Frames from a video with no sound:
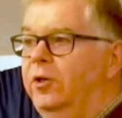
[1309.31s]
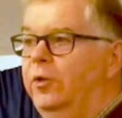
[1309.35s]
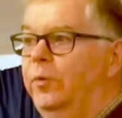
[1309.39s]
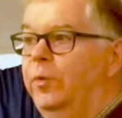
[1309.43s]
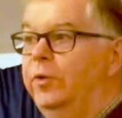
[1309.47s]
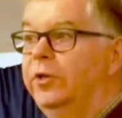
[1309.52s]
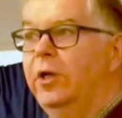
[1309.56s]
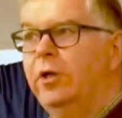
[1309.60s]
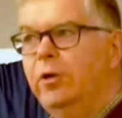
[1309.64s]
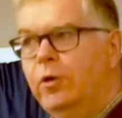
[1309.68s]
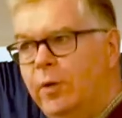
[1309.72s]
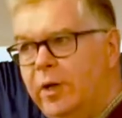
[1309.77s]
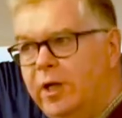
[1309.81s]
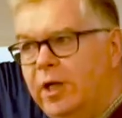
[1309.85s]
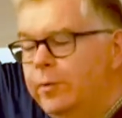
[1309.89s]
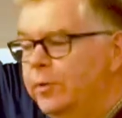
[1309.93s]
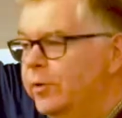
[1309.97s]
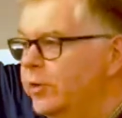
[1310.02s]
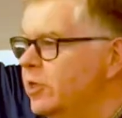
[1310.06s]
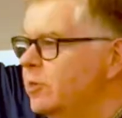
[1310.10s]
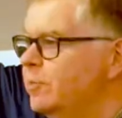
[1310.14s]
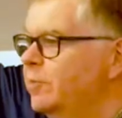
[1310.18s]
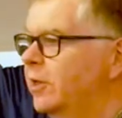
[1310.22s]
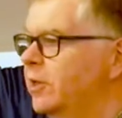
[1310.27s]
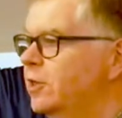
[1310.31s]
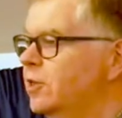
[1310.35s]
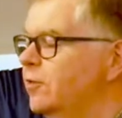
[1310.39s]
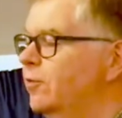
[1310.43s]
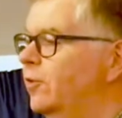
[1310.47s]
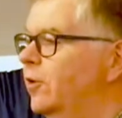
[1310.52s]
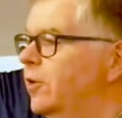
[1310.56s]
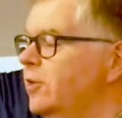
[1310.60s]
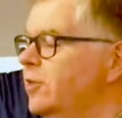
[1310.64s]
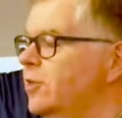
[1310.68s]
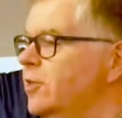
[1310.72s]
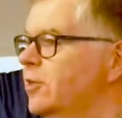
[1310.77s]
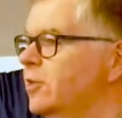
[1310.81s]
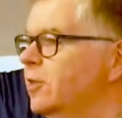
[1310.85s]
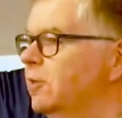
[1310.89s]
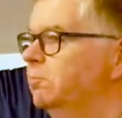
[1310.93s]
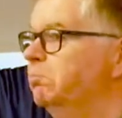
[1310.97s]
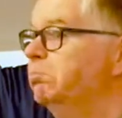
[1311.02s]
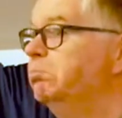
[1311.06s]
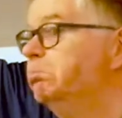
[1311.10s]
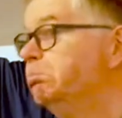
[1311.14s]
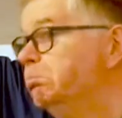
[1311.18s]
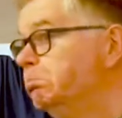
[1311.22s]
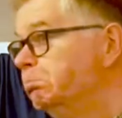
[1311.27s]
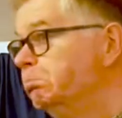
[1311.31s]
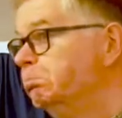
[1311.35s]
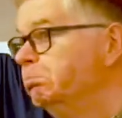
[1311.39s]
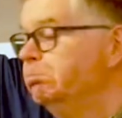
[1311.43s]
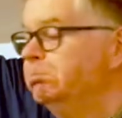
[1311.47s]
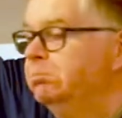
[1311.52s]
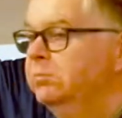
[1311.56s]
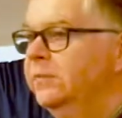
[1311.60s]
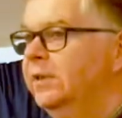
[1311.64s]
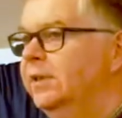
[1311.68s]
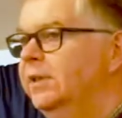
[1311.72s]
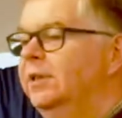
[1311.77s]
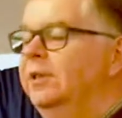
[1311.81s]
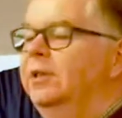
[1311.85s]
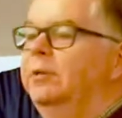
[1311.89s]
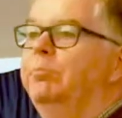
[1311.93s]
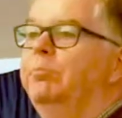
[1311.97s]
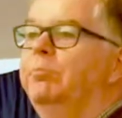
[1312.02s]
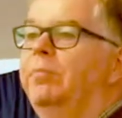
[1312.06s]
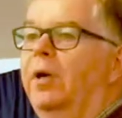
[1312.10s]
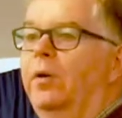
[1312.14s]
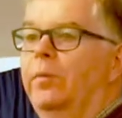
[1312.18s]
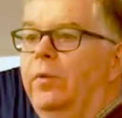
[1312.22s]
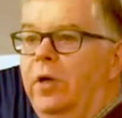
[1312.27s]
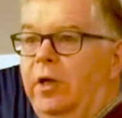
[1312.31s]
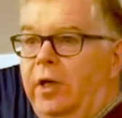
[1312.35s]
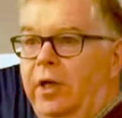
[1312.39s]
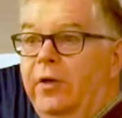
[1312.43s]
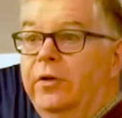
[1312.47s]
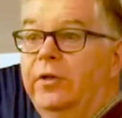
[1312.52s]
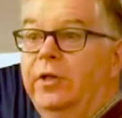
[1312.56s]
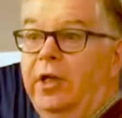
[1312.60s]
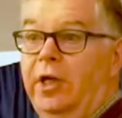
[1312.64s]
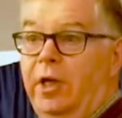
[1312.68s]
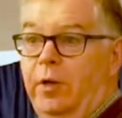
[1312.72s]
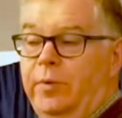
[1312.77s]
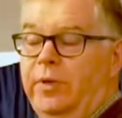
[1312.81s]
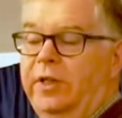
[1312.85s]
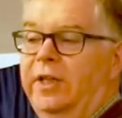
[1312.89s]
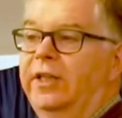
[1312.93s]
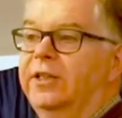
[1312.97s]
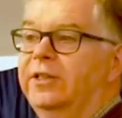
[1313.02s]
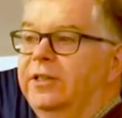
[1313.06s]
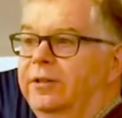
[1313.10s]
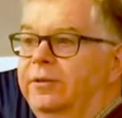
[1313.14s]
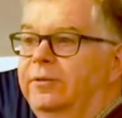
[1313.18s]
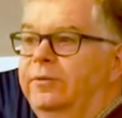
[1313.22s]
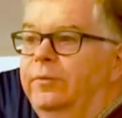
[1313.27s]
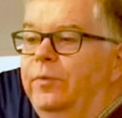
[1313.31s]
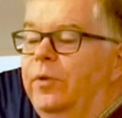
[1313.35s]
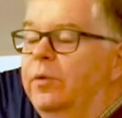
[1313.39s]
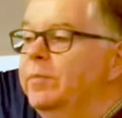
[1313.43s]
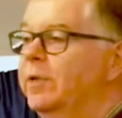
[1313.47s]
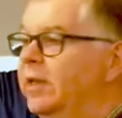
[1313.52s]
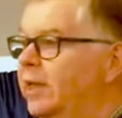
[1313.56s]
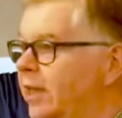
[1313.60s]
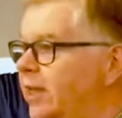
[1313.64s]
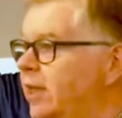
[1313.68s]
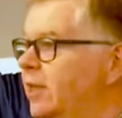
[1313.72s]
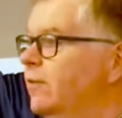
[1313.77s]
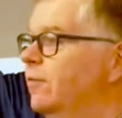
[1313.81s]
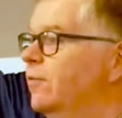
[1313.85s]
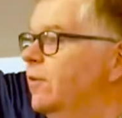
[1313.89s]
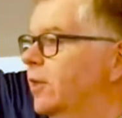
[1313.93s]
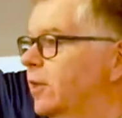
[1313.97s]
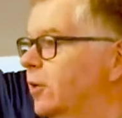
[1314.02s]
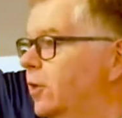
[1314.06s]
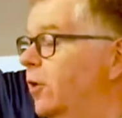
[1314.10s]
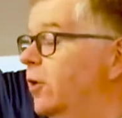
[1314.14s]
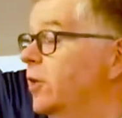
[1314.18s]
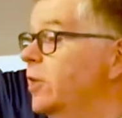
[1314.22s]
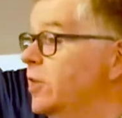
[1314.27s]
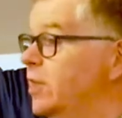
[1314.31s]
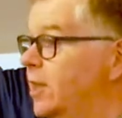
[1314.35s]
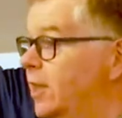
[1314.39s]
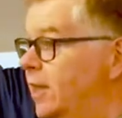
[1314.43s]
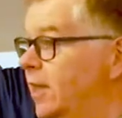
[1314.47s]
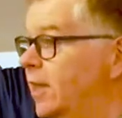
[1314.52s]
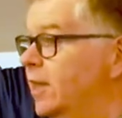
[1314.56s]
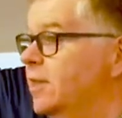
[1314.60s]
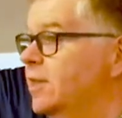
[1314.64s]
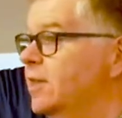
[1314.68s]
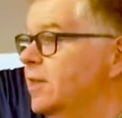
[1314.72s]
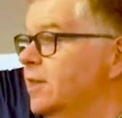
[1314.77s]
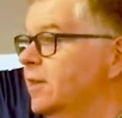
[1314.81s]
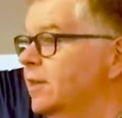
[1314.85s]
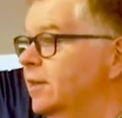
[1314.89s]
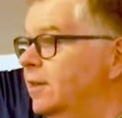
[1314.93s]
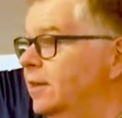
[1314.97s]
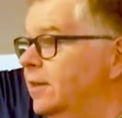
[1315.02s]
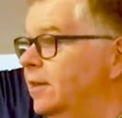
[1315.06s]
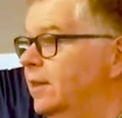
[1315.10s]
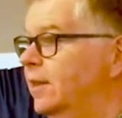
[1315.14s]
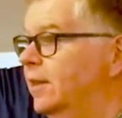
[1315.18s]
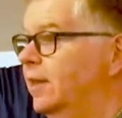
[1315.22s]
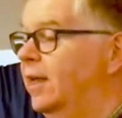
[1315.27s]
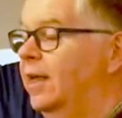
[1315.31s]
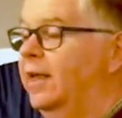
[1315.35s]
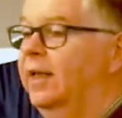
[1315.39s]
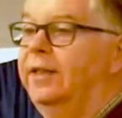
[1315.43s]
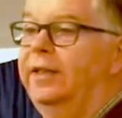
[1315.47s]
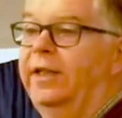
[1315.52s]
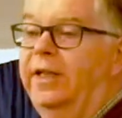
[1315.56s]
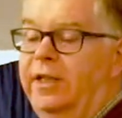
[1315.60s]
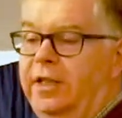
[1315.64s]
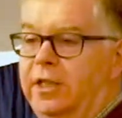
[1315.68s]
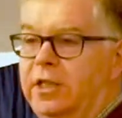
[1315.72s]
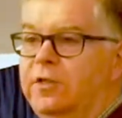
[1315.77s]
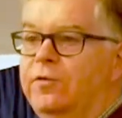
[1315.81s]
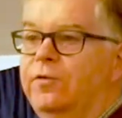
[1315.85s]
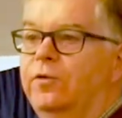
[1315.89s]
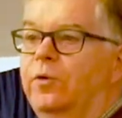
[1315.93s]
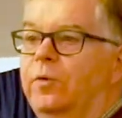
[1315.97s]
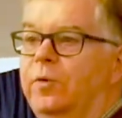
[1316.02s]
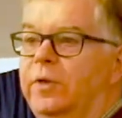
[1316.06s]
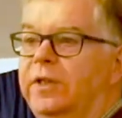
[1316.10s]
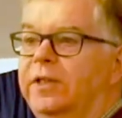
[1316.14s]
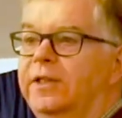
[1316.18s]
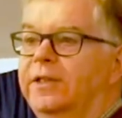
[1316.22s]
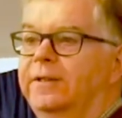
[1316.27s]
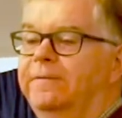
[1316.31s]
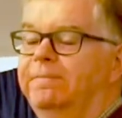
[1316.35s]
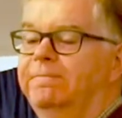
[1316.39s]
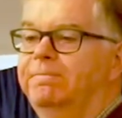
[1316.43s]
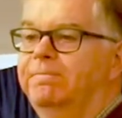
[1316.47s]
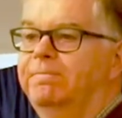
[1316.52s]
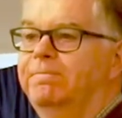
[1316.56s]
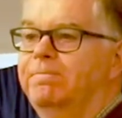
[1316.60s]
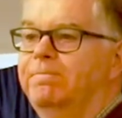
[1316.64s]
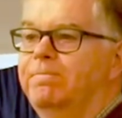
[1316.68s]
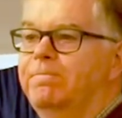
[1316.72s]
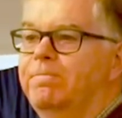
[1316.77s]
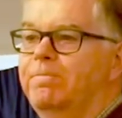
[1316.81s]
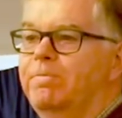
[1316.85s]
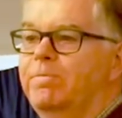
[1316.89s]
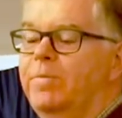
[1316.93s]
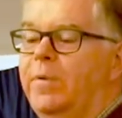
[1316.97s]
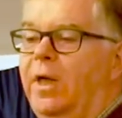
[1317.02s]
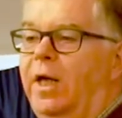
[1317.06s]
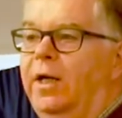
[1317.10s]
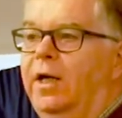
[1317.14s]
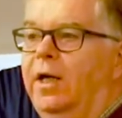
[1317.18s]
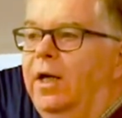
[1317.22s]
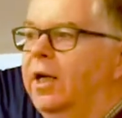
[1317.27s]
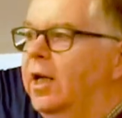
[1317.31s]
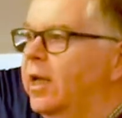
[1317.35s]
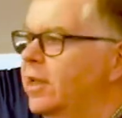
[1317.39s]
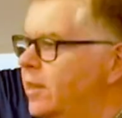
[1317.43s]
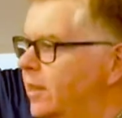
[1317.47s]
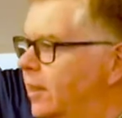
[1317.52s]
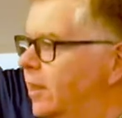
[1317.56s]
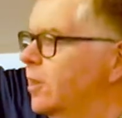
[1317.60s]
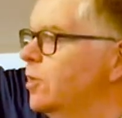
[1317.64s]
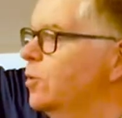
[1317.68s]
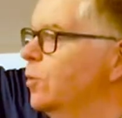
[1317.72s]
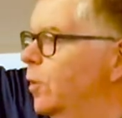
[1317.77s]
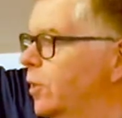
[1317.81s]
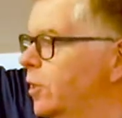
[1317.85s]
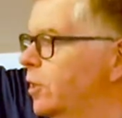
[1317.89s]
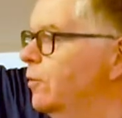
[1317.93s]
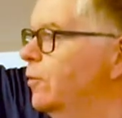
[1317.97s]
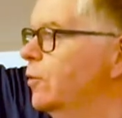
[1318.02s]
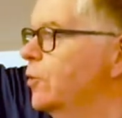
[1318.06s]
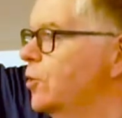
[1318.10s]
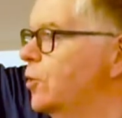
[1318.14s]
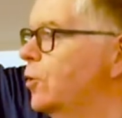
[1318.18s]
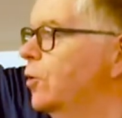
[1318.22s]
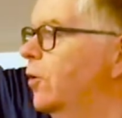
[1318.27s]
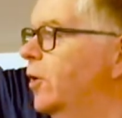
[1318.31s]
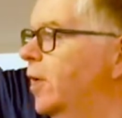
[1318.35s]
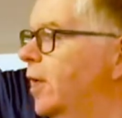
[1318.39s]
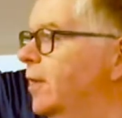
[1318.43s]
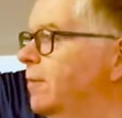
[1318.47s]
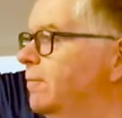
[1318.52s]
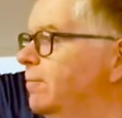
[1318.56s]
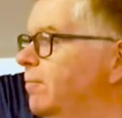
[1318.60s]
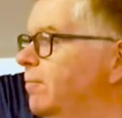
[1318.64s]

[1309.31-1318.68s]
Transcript: We don't quite know what this means for us, but we're going to go with it. We believe that God is in this and leading us forward. And I think that's a wonderful story.